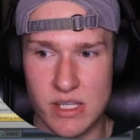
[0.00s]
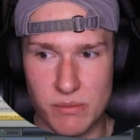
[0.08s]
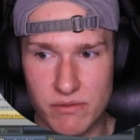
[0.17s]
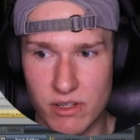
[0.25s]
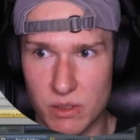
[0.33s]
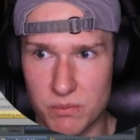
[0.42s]

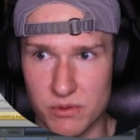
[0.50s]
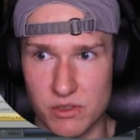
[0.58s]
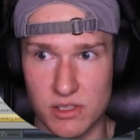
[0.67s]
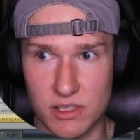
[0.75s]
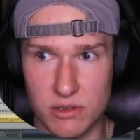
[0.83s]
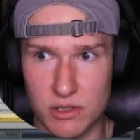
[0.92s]
developers
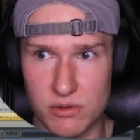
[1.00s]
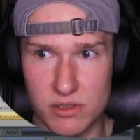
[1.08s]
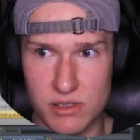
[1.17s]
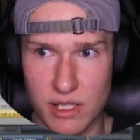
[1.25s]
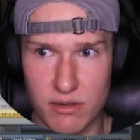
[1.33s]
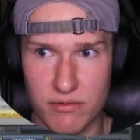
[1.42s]
still use a
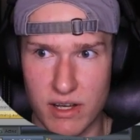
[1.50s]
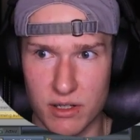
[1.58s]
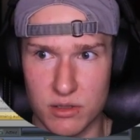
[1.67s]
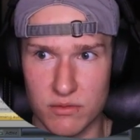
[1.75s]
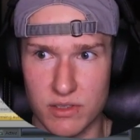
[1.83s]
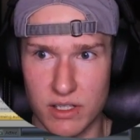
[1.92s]
scale
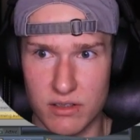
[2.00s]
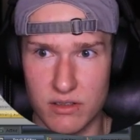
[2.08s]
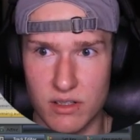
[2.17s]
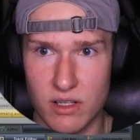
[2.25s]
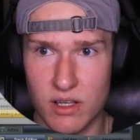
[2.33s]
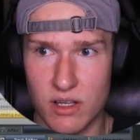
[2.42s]
factor of 10.
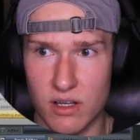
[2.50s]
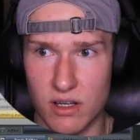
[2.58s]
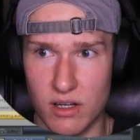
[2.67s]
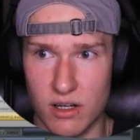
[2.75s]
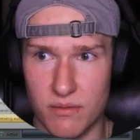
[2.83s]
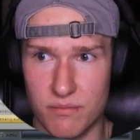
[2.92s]

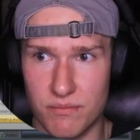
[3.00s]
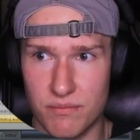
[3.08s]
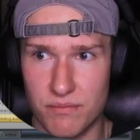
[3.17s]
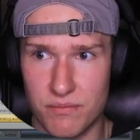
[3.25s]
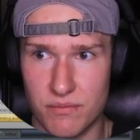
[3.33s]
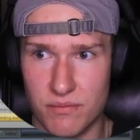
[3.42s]
I
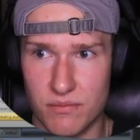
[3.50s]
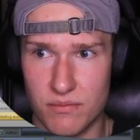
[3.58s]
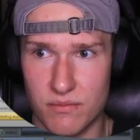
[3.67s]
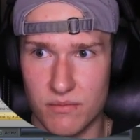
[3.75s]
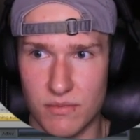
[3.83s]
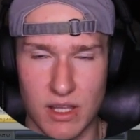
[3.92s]

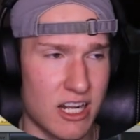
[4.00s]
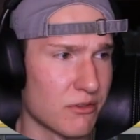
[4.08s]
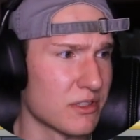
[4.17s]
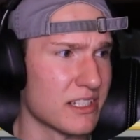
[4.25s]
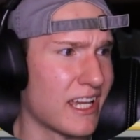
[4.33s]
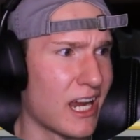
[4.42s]
don't
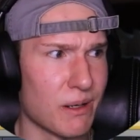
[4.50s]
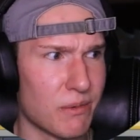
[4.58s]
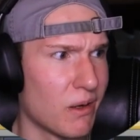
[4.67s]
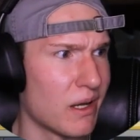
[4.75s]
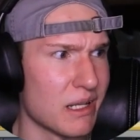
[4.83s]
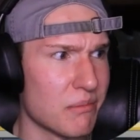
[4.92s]
really care
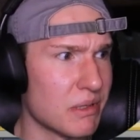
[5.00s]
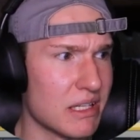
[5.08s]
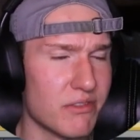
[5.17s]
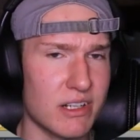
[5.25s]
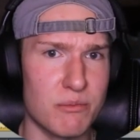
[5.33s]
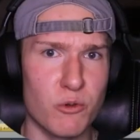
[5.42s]
about any beef
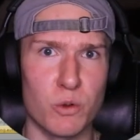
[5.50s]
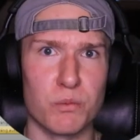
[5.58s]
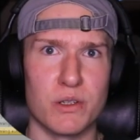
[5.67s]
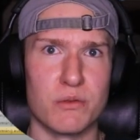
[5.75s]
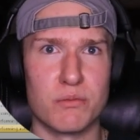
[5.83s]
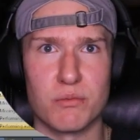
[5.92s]
anymore,
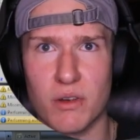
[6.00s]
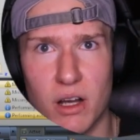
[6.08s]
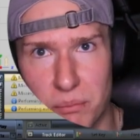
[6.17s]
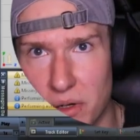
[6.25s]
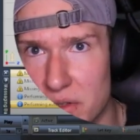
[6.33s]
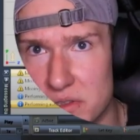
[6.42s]
but a
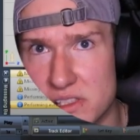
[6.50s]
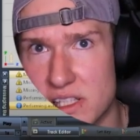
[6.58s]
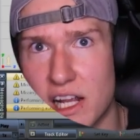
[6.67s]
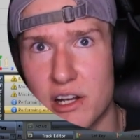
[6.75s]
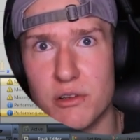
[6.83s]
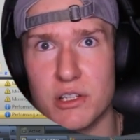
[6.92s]
person that
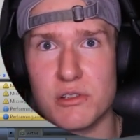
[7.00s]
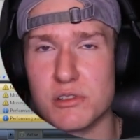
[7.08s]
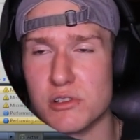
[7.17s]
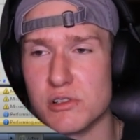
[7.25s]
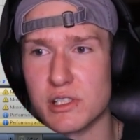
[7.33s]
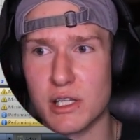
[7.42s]
I know that used to
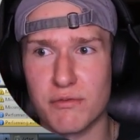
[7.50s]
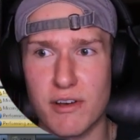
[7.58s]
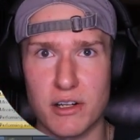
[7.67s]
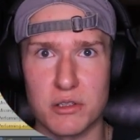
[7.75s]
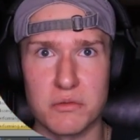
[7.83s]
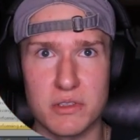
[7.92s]
use scale
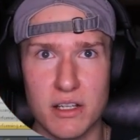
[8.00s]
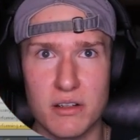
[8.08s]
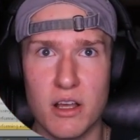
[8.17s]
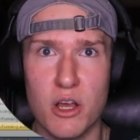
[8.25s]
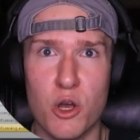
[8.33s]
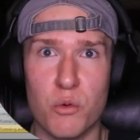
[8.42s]
factor of 10
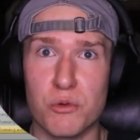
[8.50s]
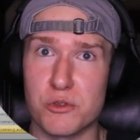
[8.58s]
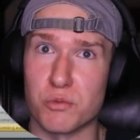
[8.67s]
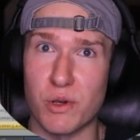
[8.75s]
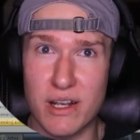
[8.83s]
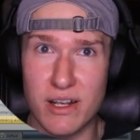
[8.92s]
was
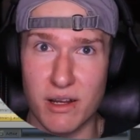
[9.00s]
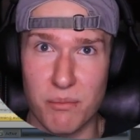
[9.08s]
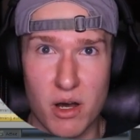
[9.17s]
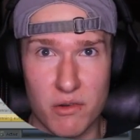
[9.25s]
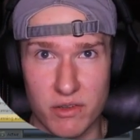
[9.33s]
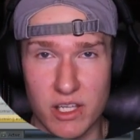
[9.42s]
Redneck
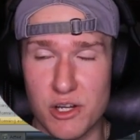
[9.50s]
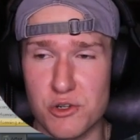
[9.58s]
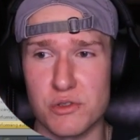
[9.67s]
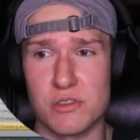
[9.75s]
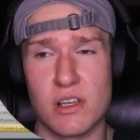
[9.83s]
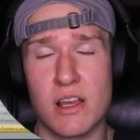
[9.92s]

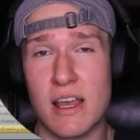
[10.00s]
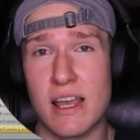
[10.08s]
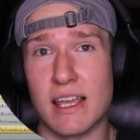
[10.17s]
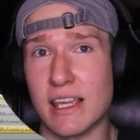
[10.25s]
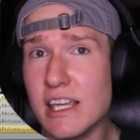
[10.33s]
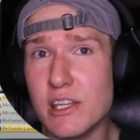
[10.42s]
Modifications.
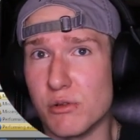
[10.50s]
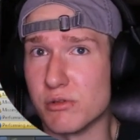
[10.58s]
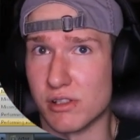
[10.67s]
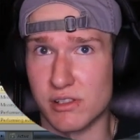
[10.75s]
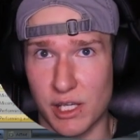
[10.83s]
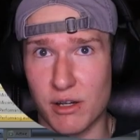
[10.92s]
He used
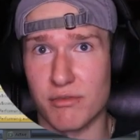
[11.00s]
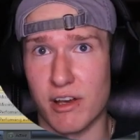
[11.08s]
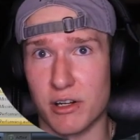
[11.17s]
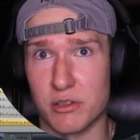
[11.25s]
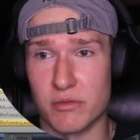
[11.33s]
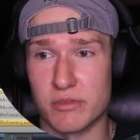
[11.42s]
a scale
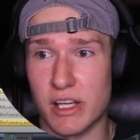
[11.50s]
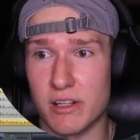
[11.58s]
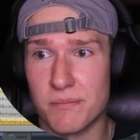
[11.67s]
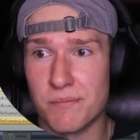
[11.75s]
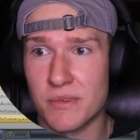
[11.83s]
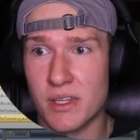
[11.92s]
factor of 10,
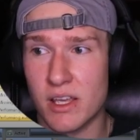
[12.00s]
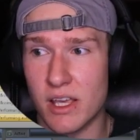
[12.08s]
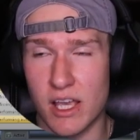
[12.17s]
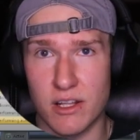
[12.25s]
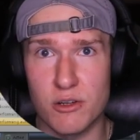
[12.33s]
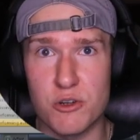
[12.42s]

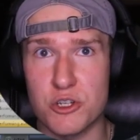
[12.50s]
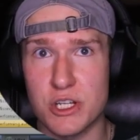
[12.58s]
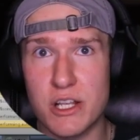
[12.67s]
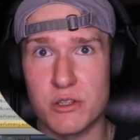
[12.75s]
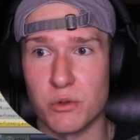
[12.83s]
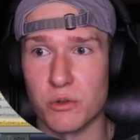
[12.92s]
and no
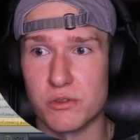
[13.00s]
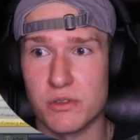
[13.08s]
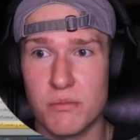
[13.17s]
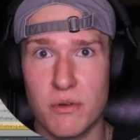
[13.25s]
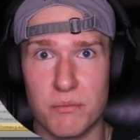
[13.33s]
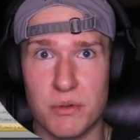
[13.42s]
shade towards
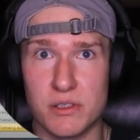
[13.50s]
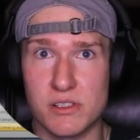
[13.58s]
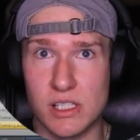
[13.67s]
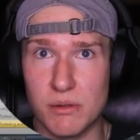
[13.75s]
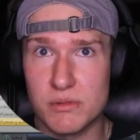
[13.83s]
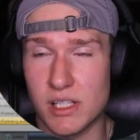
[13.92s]
him, but
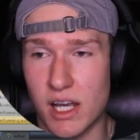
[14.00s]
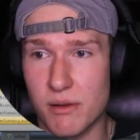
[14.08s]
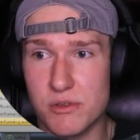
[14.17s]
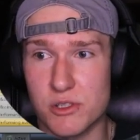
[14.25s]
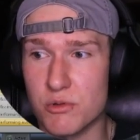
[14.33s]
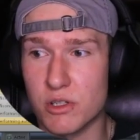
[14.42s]

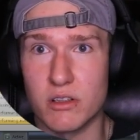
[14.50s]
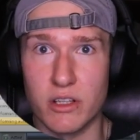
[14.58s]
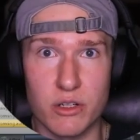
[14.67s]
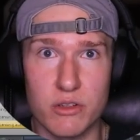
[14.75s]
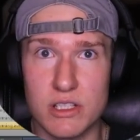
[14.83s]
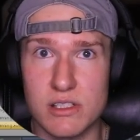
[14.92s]
sometimes you could
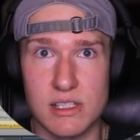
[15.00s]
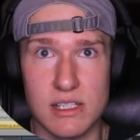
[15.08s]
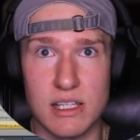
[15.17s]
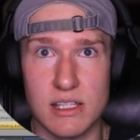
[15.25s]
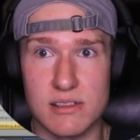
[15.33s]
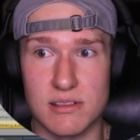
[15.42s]
literally see
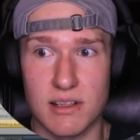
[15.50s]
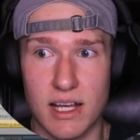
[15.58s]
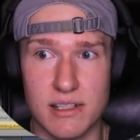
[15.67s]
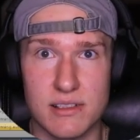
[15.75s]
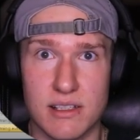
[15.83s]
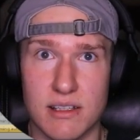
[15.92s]
his
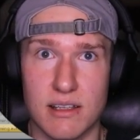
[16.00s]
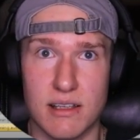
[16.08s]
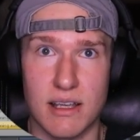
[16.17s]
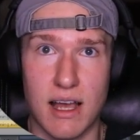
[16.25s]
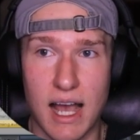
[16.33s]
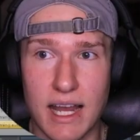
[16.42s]
lights
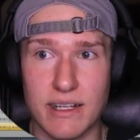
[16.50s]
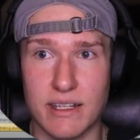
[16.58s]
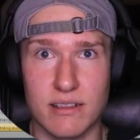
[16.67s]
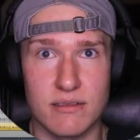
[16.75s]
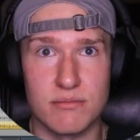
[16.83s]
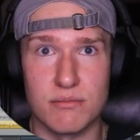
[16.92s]

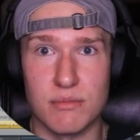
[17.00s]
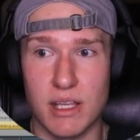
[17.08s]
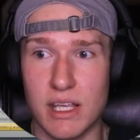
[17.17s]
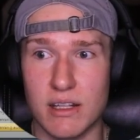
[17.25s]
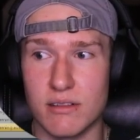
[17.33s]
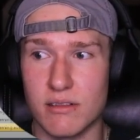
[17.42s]
hiding
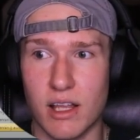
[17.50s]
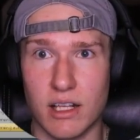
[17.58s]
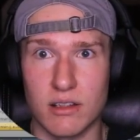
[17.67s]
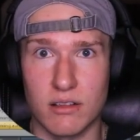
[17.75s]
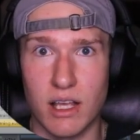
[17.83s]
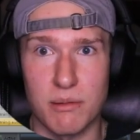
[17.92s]
in like
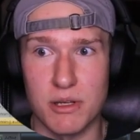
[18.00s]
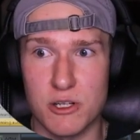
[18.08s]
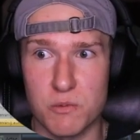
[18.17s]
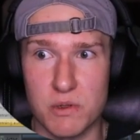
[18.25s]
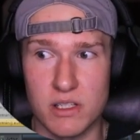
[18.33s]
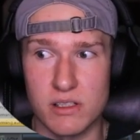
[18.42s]
the light mesh
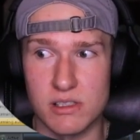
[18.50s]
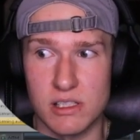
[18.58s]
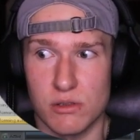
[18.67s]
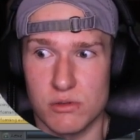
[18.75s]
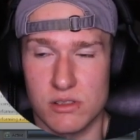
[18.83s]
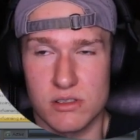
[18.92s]
because he
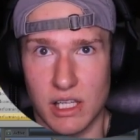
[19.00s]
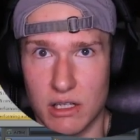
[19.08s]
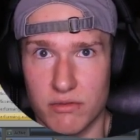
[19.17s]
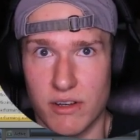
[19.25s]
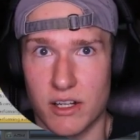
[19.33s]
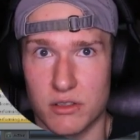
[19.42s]
used a scale
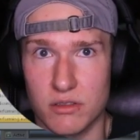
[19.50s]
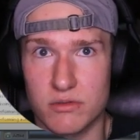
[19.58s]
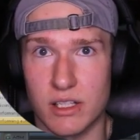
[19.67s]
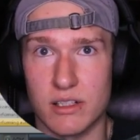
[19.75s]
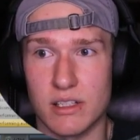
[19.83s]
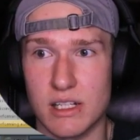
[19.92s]
factor of
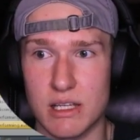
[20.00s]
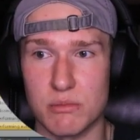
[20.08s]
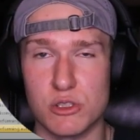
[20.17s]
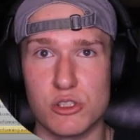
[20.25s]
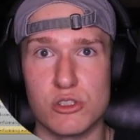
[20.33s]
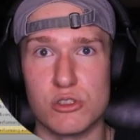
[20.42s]
10, and it was
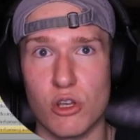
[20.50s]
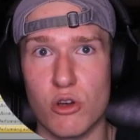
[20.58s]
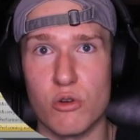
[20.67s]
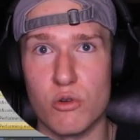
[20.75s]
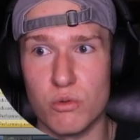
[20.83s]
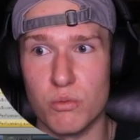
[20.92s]

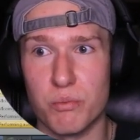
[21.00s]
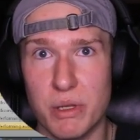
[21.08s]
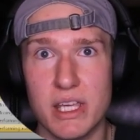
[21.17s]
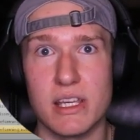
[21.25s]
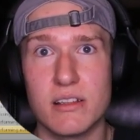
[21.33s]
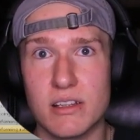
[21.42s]
so
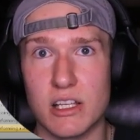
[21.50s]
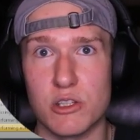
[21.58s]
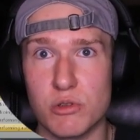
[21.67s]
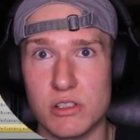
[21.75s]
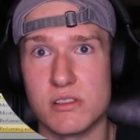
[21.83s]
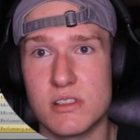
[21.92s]
big that you
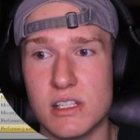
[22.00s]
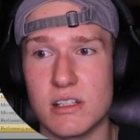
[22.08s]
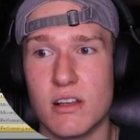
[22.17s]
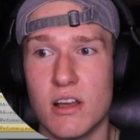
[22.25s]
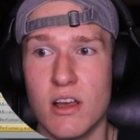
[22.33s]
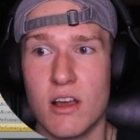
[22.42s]
could see it.
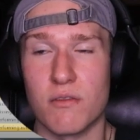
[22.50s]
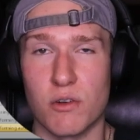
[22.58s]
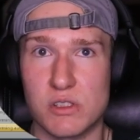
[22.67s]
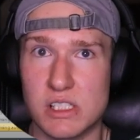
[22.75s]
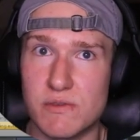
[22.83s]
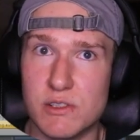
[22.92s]

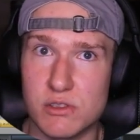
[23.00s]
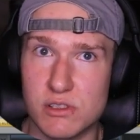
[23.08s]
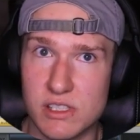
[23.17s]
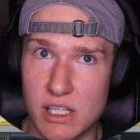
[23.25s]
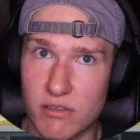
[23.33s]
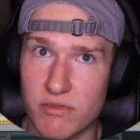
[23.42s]
Versus if you use a
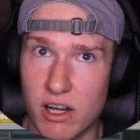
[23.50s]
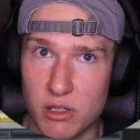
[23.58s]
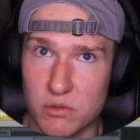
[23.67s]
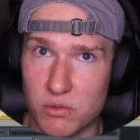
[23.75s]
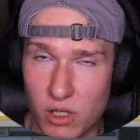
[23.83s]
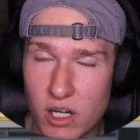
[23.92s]
scale factor
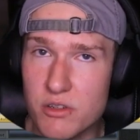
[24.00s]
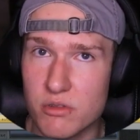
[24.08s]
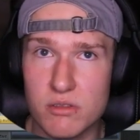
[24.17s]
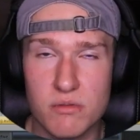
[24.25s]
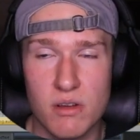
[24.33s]
of 100,